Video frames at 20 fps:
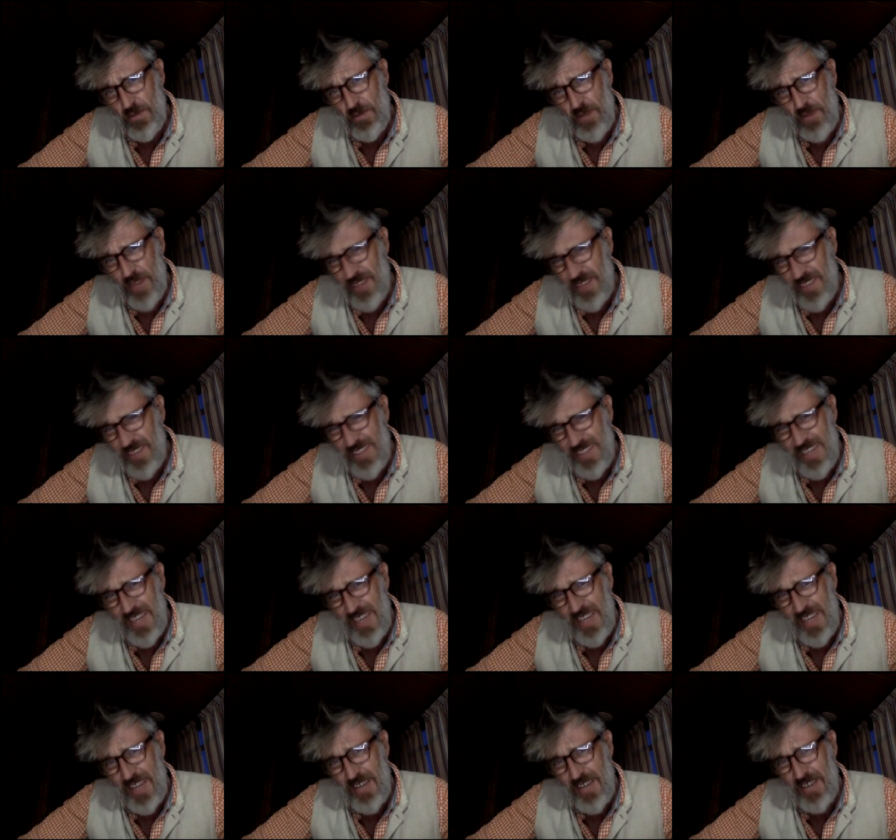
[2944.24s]
rant it
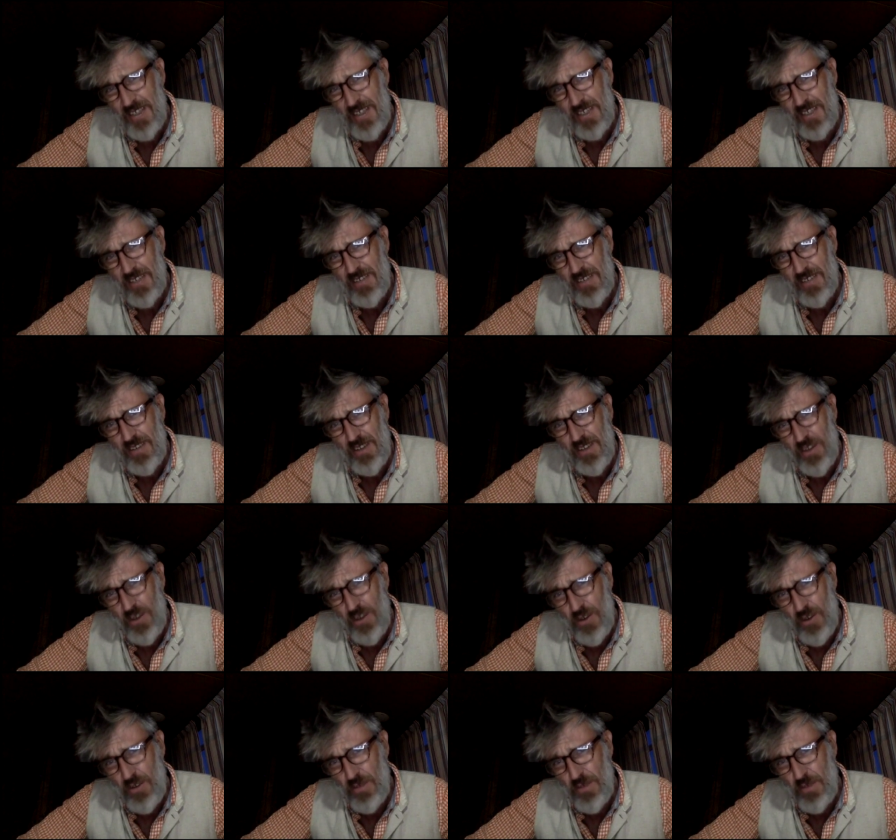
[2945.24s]
out in
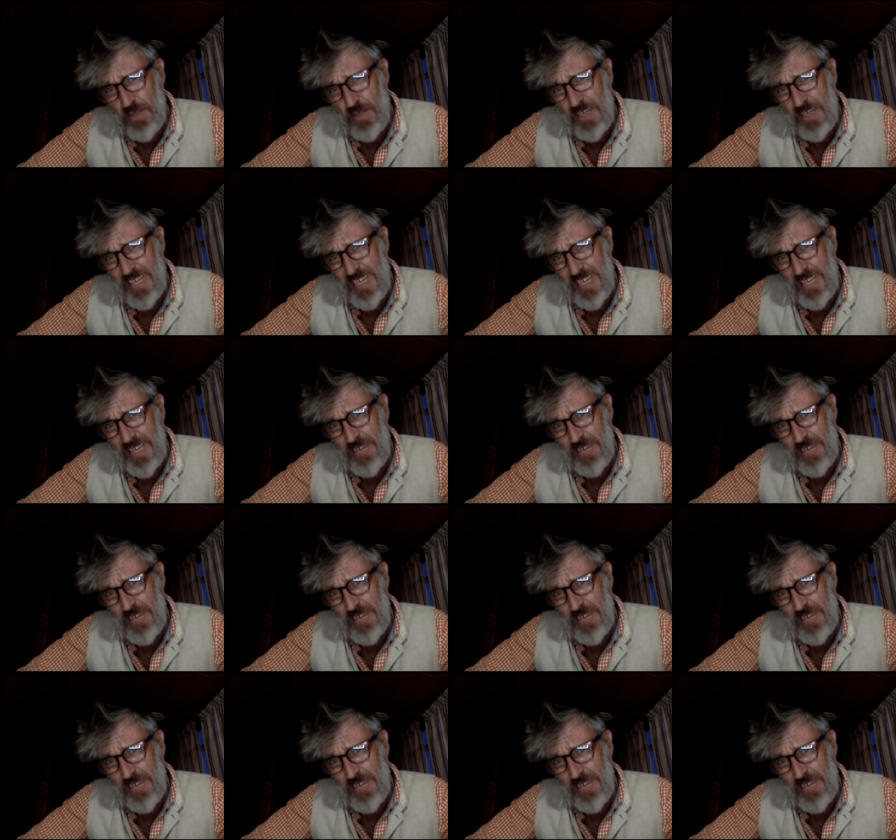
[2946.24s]
cold belief.